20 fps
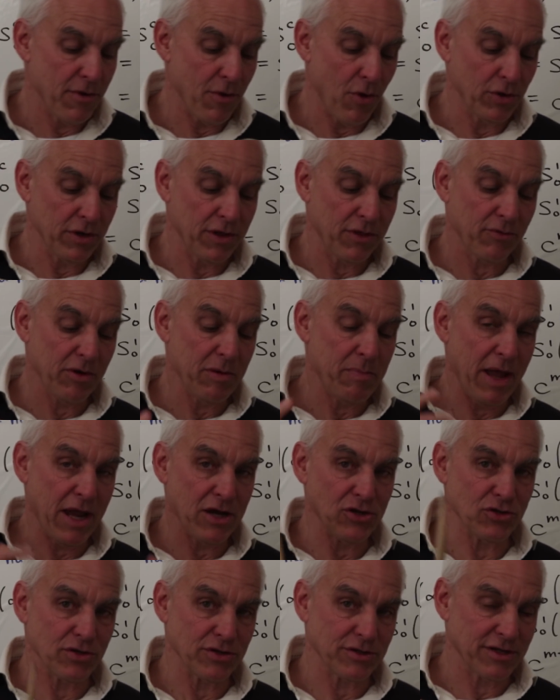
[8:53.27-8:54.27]
Only 3
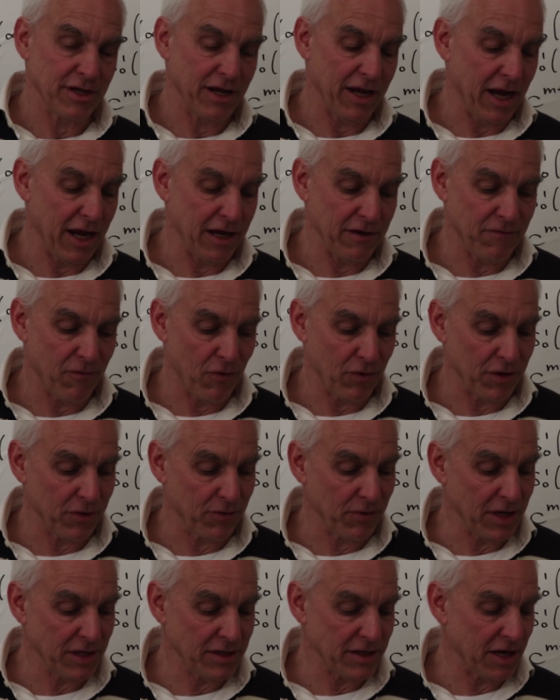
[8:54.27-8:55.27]
pages,
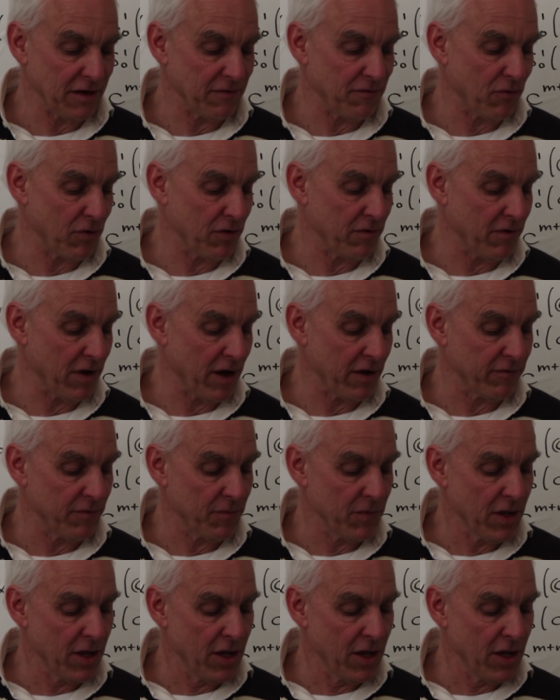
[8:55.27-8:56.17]
843 to 845.